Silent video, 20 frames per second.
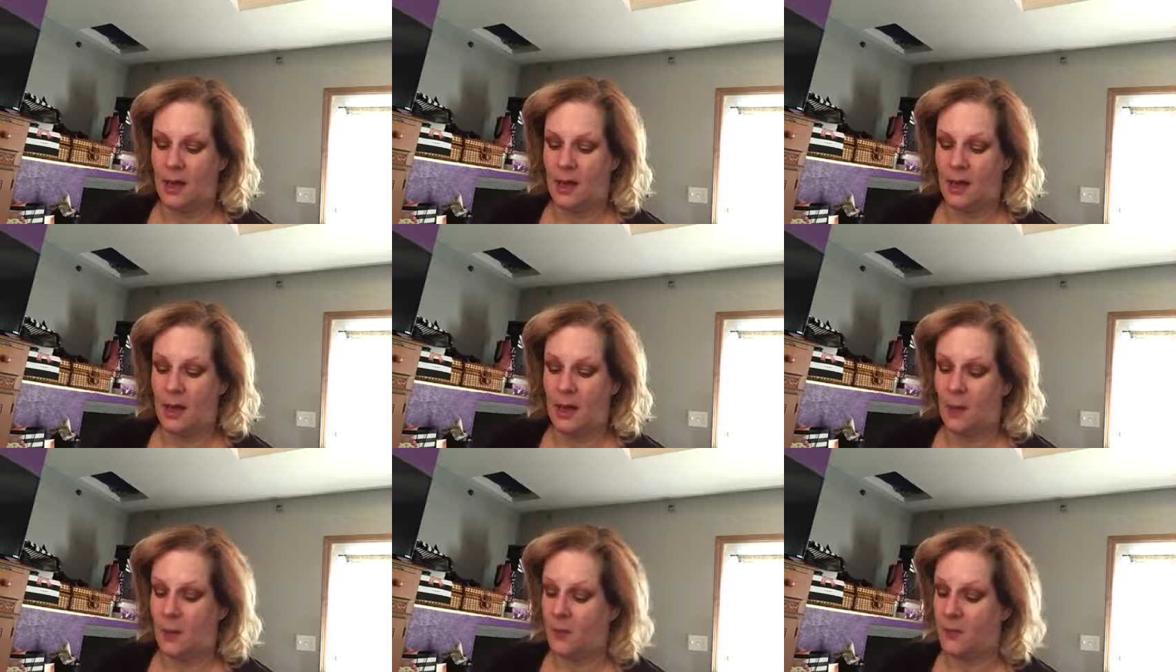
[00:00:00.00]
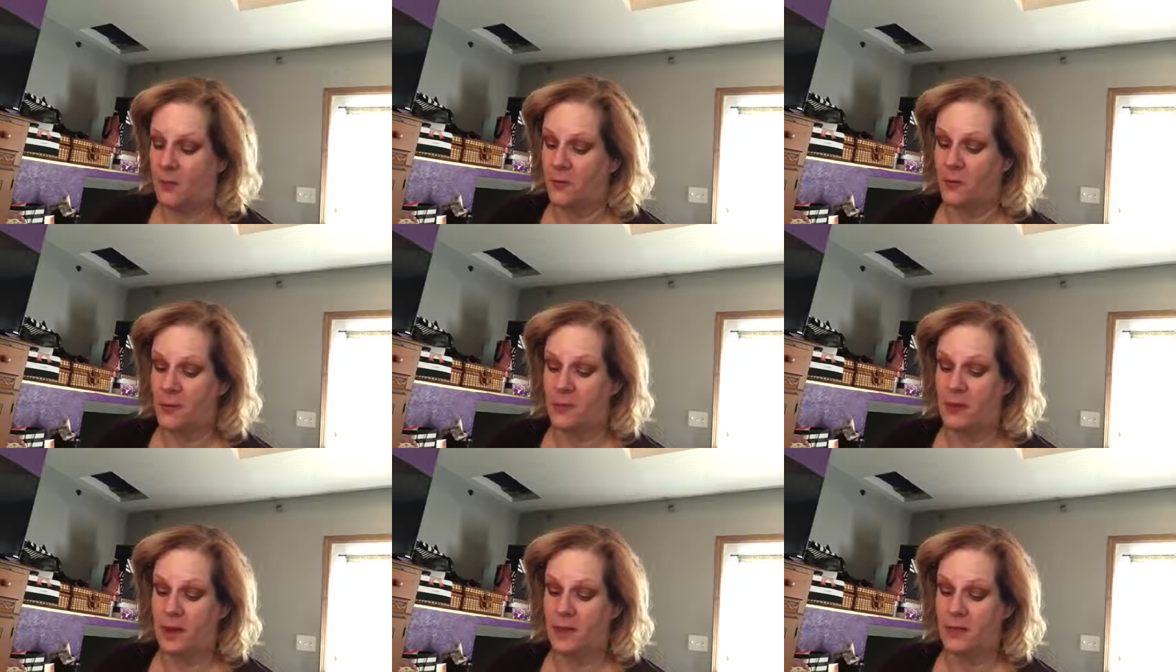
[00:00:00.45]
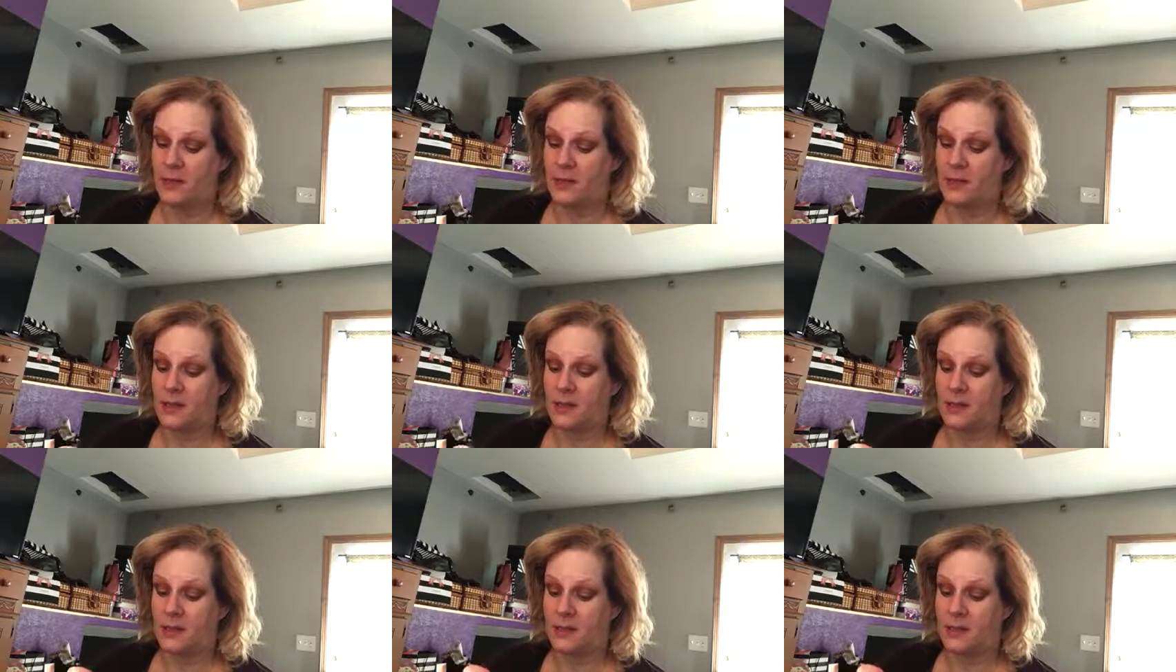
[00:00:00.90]
for my
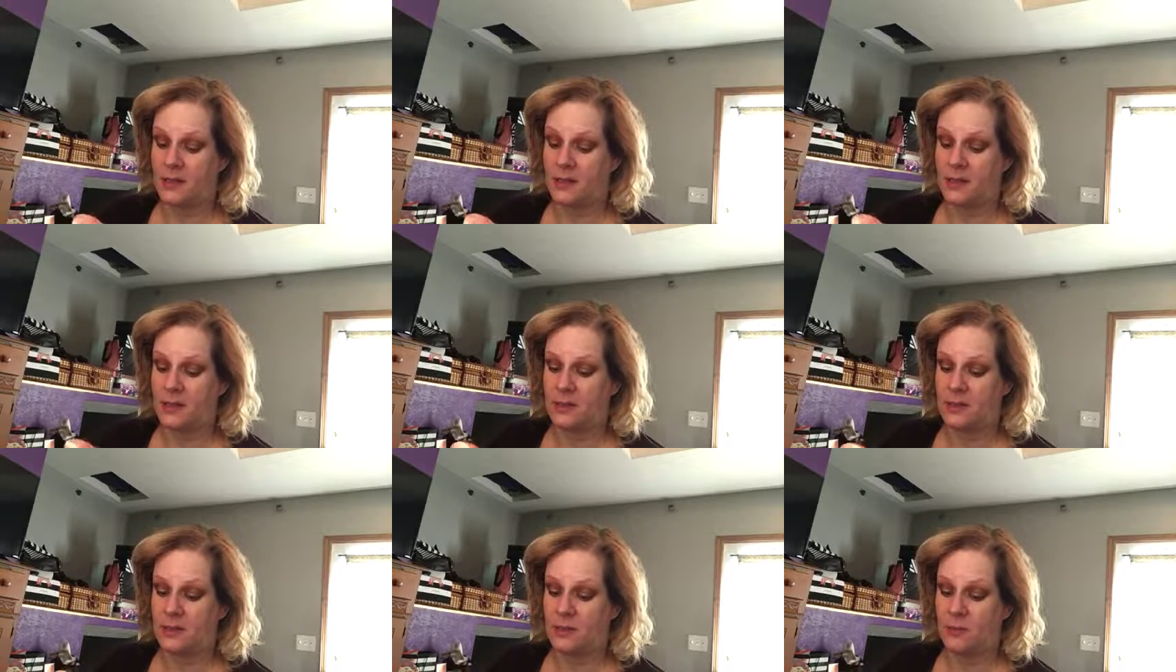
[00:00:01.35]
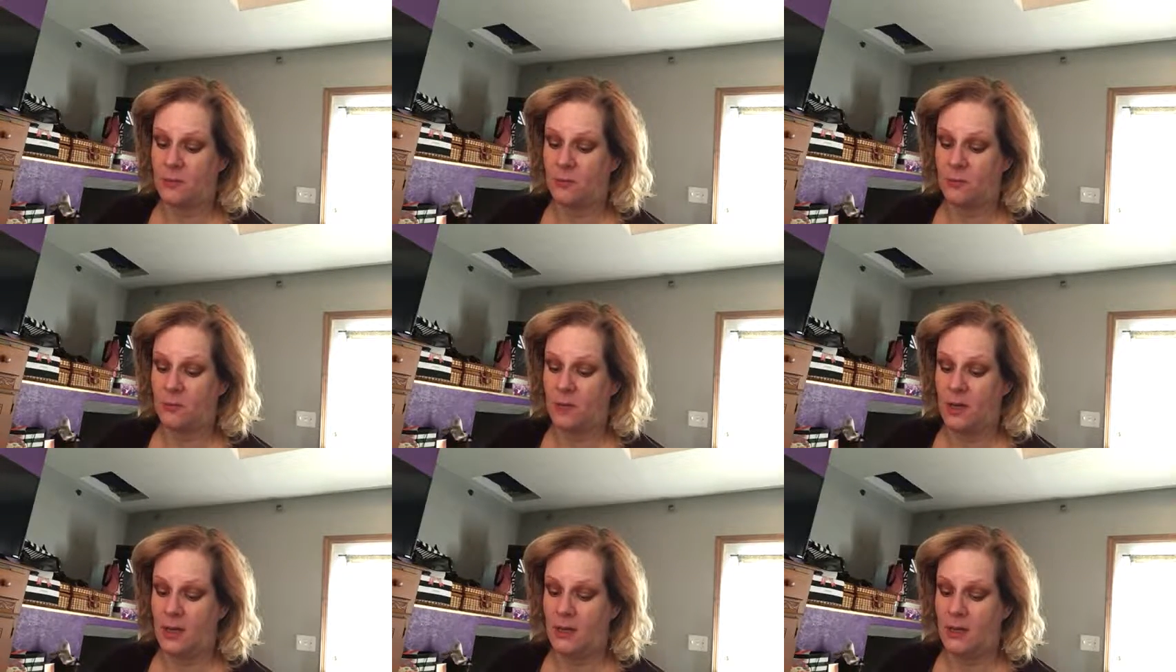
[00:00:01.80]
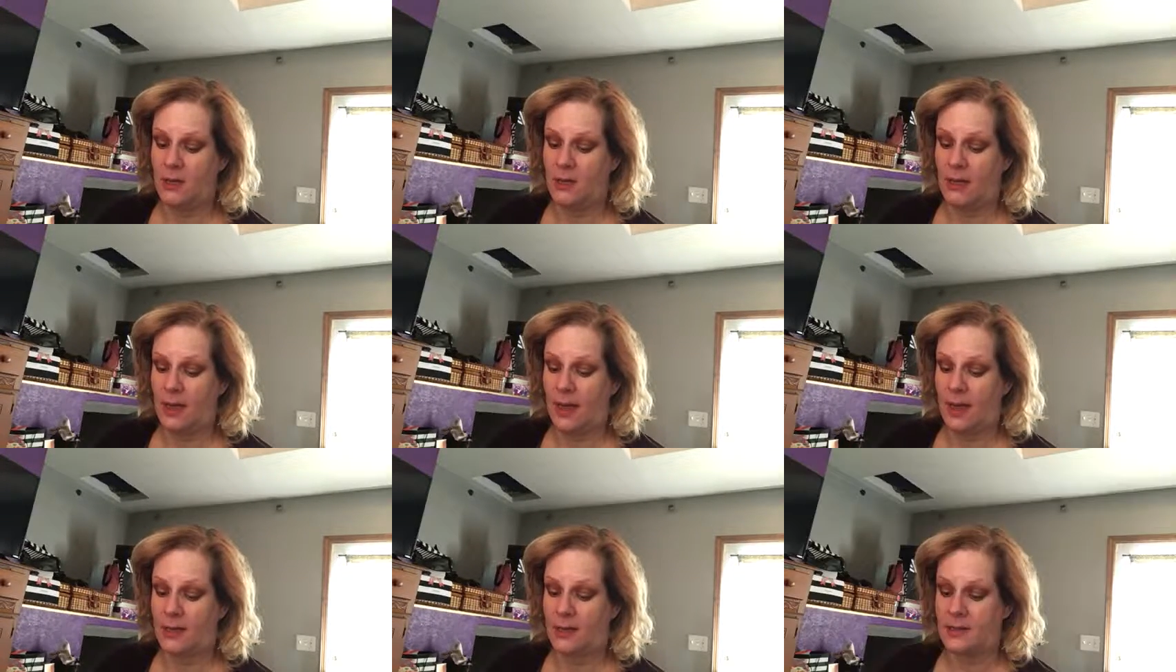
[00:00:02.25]
skin, at least, and really
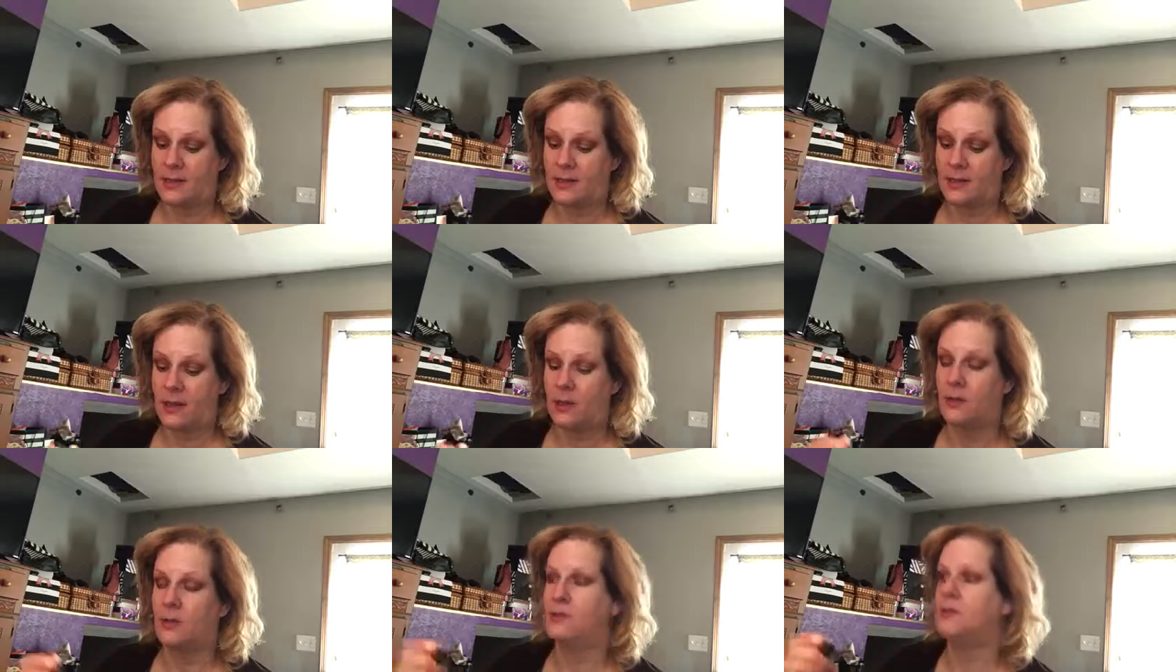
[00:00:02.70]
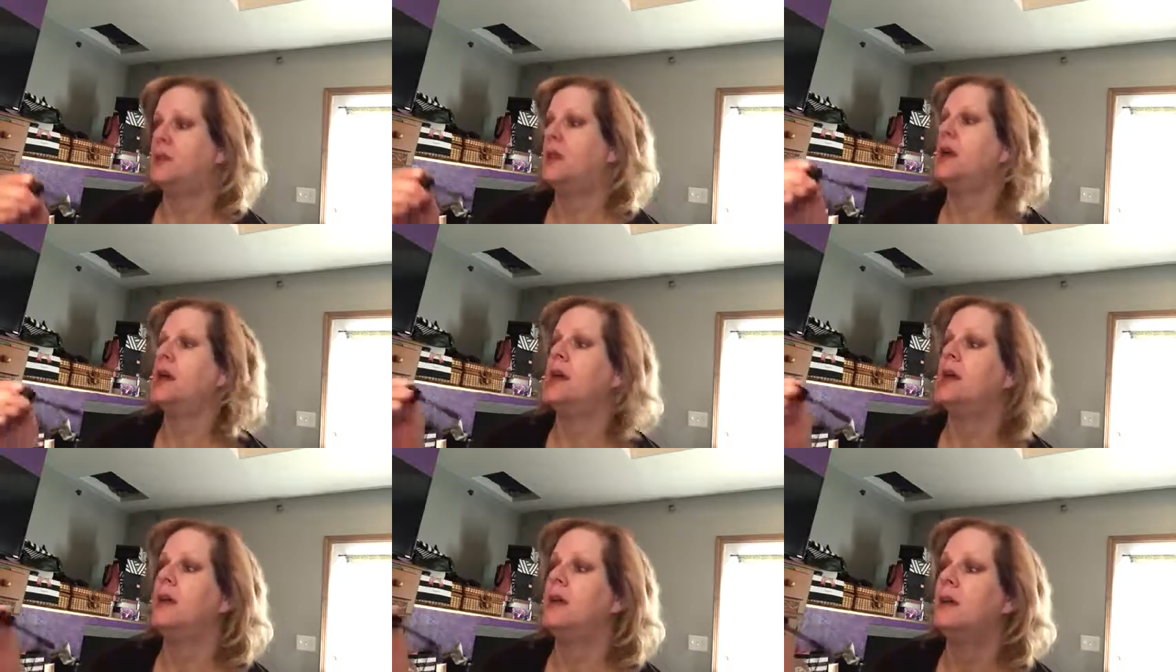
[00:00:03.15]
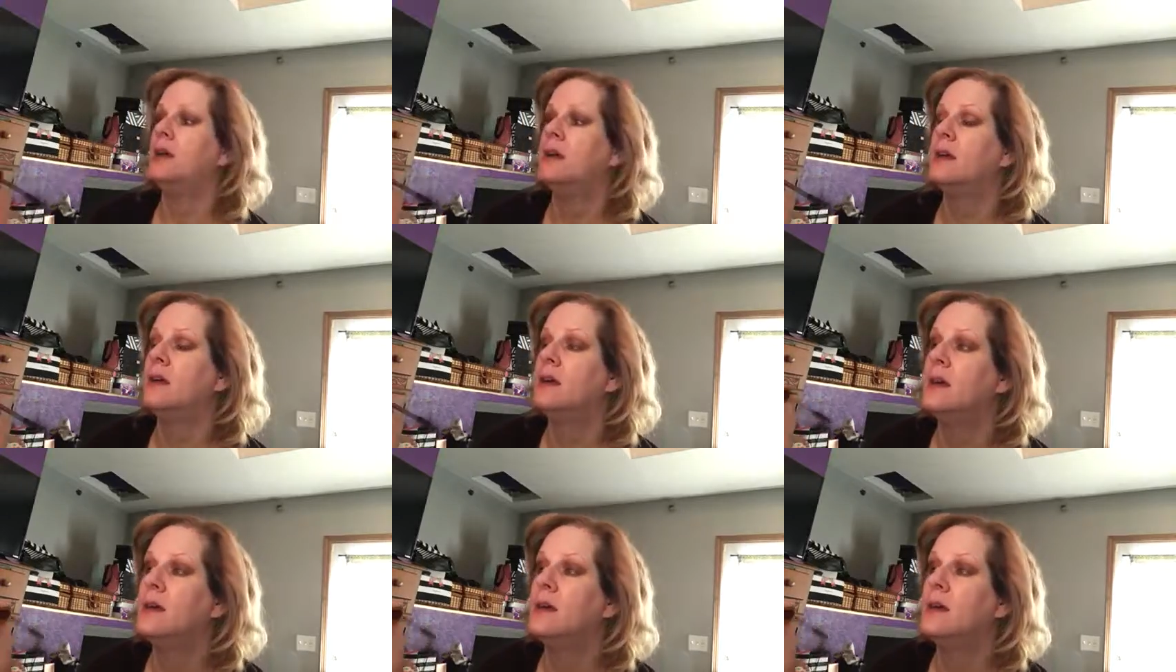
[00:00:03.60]
lasts all day.